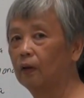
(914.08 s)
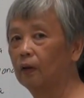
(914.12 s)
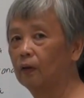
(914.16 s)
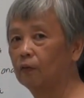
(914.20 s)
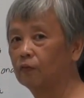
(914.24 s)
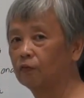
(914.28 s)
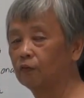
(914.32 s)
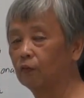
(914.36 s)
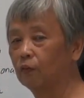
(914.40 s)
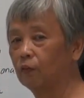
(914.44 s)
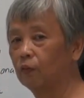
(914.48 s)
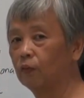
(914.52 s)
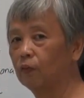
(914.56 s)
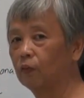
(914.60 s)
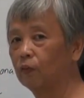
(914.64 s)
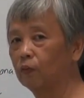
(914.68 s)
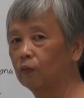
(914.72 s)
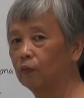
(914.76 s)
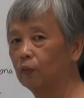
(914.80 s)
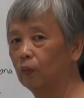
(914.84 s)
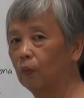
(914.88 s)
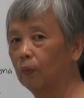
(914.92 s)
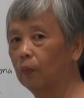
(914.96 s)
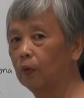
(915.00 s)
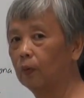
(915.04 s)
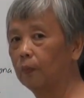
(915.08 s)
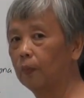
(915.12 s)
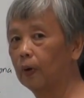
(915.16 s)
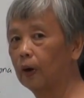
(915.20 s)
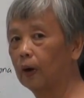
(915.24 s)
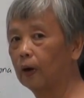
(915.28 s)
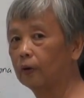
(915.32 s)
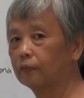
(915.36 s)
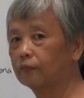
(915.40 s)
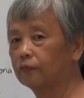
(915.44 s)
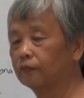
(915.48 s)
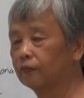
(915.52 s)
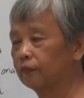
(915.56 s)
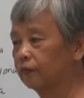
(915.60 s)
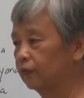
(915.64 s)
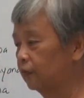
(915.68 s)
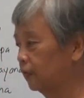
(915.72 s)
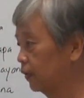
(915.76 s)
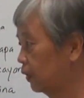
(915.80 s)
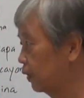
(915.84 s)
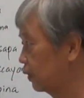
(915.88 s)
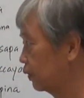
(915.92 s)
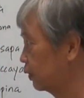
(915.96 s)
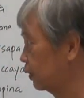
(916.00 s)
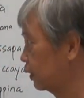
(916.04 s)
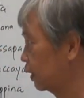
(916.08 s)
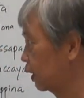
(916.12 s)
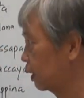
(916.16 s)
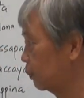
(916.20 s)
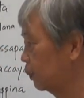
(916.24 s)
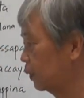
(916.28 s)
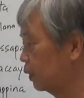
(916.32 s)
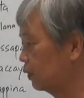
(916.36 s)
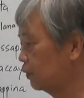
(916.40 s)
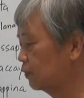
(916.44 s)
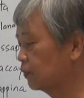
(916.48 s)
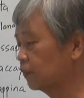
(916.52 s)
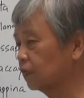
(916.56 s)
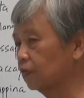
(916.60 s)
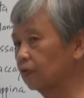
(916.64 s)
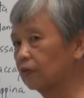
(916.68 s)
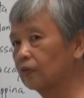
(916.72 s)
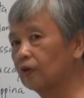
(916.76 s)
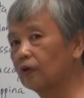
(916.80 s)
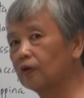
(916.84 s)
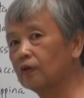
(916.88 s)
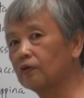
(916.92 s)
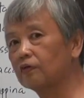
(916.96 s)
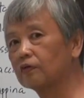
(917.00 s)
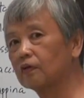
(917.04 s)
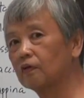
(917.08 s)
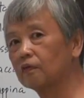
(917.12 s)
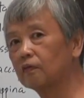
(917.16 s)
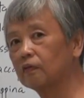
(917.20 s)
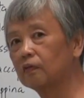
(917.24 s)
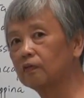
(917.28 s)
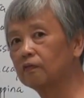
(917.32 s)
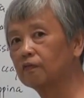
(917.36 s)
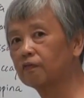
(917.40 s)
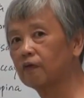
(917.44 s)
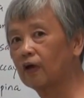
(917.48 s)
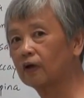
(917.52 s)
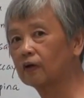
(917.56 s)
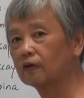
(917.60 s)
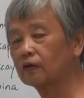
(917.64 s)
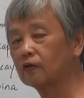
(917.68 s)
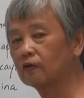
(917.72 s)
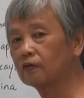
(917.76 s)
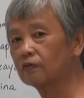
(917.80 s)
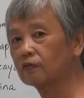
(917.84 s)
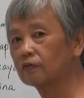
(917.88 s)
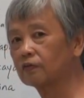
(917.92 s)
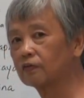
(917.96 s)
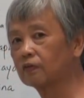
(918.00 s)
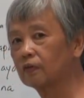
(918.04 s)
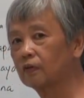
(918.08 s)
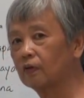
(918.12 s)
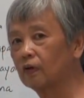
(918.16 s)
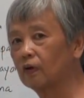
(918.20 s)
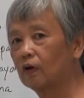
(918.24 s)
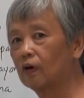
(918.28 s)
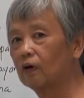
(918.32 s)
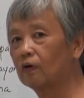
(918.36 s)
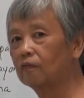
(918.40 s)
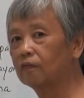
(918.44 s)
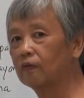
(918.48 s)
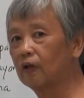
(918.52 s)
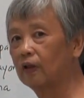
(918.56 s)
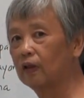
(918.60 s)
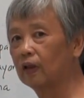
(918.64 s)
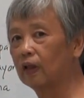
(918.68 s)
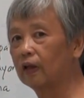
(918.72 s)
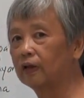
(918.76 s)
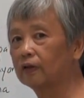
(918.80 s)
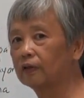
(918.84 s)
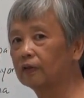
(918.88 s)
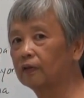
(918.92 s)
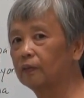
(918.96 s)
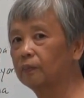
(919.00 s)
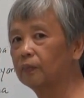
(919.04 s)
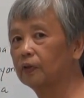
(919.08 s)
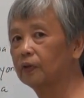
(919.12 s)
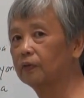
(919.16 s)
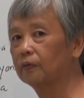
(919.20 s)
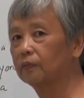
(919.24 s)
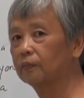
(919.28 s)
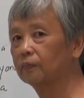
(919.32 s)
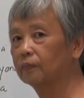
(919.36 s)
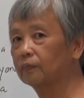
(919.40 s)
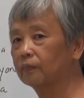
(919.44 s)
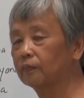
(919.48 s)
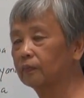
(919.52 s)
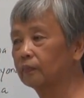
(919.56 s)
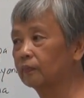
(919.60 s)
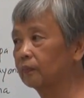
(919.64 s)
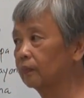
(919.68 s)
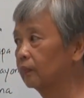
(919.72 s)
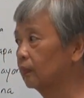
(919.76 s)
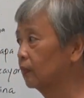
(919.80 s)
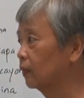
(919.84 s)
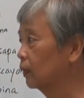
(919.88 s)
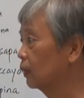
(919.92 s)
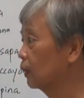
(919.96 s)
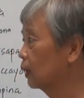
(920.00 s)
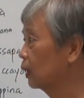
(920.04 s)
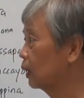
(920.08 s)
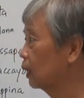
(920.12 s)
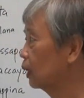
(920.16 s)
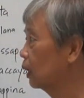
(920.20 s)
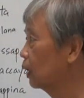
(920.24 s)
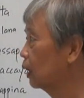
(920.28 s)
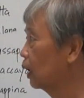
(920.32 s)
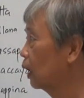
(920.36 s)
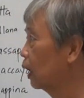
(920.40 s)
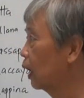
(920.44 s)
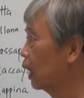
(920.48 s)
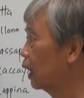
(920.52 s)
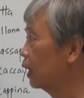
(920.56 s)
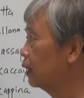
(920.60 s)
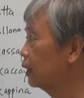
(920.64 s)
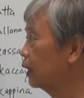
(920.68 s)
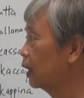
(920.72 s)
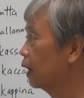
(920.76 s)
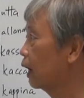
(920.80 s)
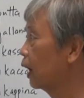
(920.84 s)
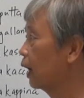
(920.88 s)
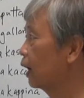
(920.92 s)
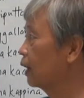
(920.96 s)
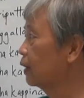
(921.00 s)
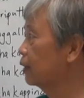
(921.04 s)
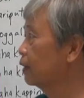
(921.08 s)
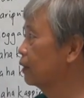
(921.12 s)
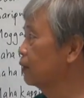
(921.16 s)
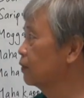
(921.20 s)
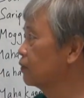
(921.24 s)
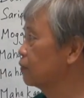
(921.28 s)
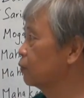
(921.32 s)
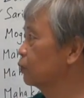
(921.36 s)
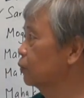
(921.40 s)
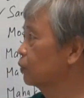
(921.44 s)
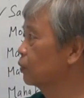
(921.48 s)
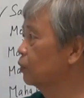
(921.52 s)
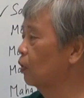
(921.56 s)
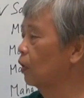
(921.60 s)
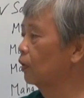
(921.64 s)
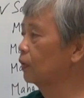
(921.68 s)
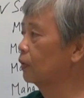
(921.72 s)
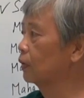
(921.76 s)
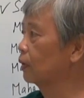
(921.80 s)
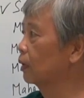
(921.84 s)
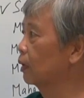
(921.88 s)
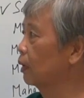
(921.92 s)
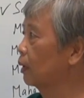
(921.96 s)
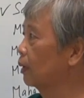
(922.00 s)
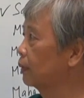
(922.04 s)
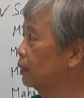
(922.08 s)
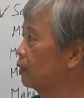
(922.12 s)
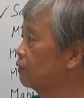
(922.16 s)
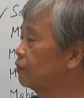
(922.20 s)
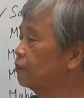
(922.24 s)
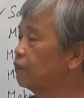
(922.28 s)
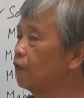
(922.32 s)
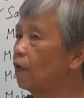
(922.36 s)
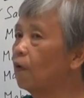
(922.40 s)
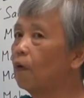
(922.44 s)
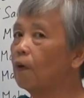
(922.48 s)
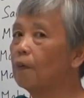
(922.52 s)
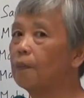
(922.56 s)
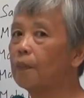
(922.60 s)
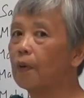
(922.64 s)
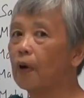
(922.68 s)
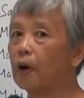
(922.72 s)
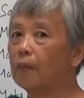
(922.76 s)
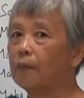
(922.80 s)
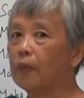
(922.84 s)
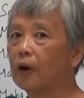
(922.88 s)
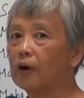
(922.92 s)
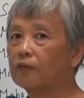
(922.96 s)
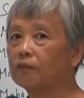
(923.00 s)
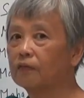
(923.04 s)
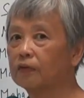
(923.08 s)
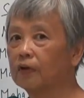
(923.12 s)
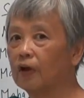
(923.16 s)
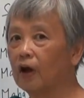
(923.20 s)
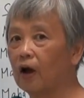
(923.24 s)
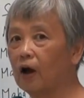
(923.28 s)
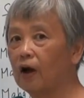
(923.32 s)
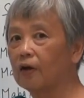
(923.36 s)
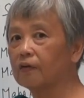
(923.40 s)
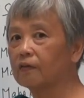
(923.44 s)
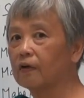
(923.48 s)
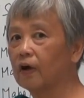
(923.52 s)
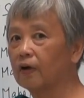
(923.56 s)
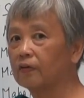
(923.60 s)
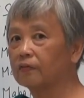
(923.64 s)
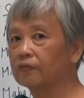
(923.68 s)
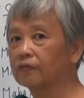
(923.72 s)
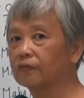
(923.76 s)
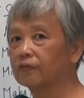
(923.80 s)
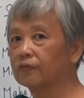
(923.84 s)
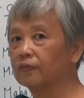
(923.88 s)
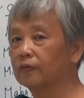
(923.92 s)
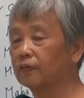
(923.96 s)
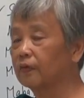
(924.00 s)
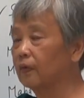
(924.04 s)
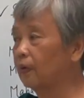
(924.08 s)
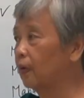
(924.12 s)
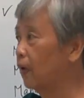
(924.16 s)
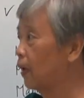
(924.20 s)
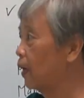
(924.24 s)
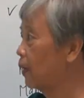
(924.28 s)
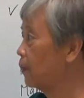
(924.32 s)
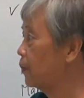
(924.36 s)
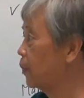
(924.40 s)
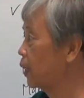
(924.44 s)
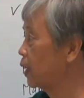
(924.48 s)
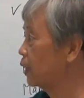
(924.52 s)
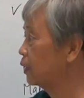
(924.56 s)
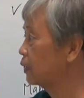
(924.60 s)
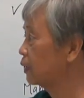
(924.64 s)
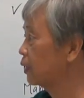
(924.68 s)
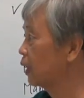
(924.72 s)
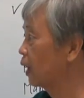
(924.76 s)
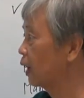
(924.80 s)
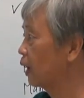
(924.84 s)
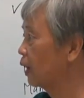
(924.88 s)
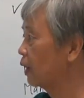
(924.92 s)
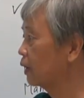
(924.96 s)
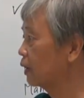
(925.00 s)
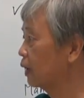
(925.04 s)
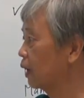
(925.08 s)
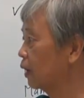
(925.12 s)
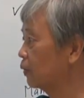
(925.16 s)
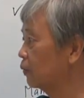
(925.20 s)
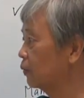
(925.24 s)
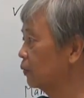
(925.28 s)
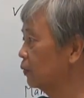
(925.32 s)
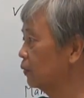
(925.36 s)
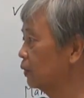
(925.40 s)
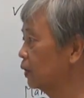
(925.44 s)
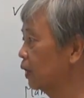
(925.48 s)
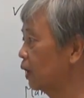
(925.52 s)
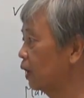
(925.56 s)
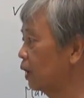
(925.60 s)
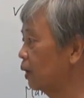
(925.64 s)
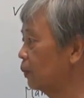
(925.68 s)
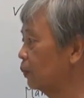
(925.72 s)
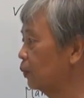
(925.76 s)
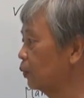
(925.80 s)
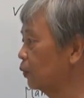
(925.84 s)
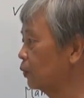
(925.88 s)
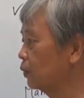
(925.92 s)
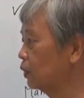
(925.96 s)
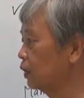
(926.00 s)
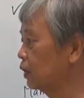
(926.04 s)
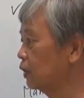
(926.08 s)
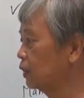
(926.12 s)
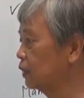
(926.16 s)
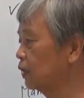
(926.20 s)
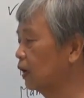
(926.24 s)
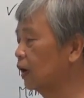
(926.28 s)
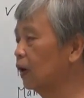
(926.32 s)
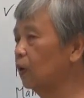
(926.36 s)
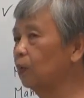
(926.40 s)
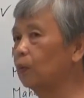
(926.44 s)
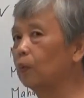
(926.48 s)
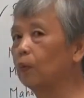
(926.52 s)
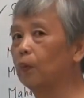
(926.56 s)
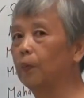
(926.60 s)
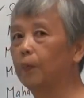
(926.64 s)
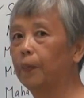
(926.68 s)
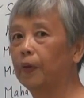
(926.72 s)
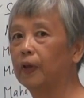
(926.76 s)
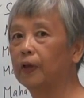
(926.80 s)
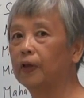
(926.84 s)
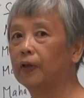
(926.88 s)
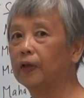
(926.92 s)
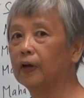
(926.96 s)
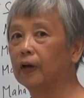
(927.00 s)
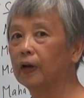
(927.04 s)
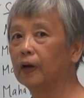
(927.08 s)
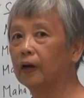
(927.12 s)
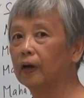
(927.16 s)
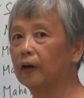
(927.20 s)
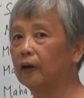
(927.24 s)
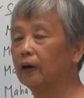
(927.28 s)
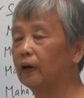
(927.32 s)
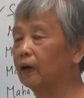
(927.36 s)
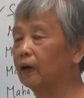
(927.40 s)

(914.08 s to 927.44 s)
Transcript: Four Noble Paths. That means the 37 factors of enlightenment. And there are others who taught the 4 Brahma Viharas, Metta, Karuna, Mudita, Upekkha,